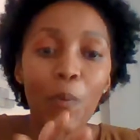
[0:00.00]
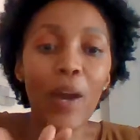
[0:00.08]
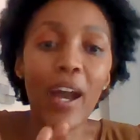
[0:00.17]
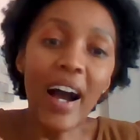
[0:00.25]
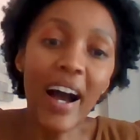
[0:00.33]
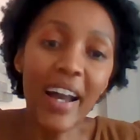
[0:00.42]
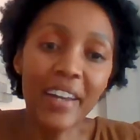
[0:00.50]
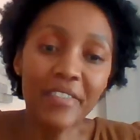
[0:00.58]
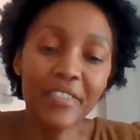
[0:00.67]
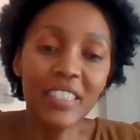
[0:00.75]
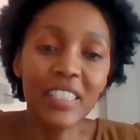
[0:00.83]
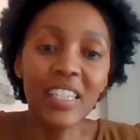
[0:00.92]
where I
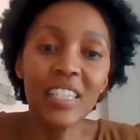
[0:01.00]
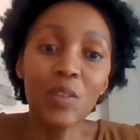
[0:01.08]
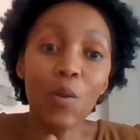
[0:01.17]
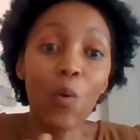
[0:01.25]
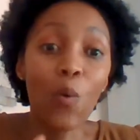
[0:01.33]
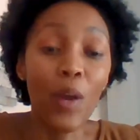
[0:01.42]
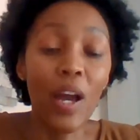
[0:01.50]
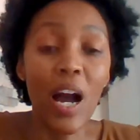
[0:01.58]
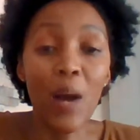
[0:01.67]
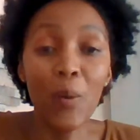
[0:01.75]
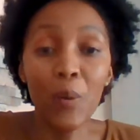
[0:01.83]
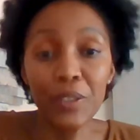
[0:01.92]
fit in, or where
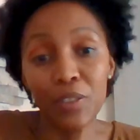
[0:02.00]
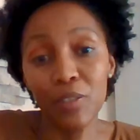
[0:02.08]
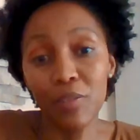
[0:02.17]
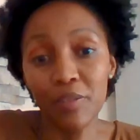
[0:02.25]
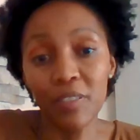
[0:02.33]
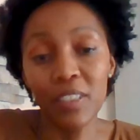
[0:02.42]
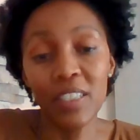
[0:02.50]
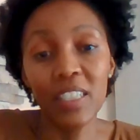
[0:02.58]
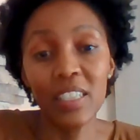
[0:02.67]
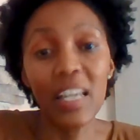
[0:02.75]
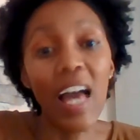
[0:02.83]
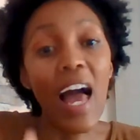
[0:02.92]
I want to fit
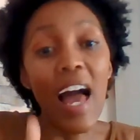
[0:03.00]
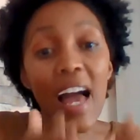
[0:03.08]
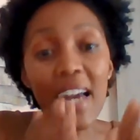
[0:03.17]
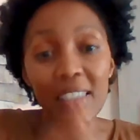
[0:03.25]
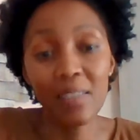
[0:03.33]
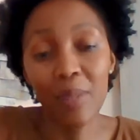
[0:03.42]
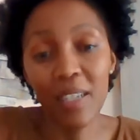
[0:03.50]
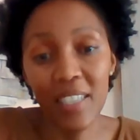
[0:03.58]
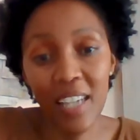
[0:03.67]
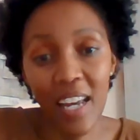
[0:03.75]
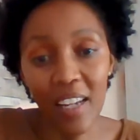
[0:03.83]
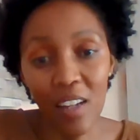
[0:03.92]
in as my
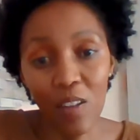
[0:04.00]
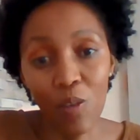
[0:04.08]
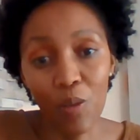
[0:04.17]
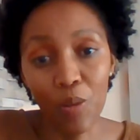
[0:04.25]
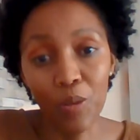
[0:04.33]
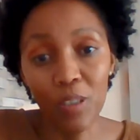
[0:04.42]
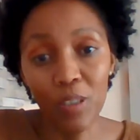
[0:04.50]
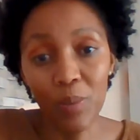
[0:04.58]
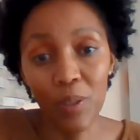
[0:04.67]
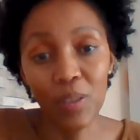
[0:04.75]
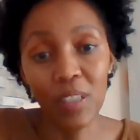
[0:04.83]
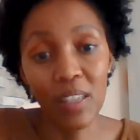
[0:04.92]
channel grows,
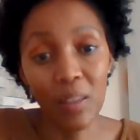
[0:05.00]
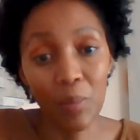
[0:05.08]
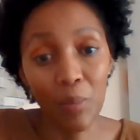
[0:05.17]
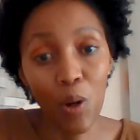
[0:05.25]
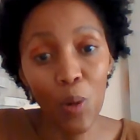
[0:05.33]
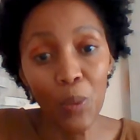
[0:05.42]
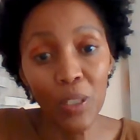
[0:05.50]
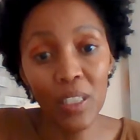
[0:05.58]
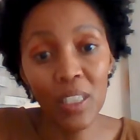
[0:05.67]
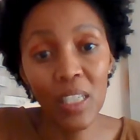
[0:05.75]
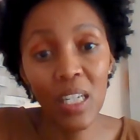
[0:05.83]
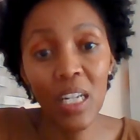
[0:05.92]
because at the moment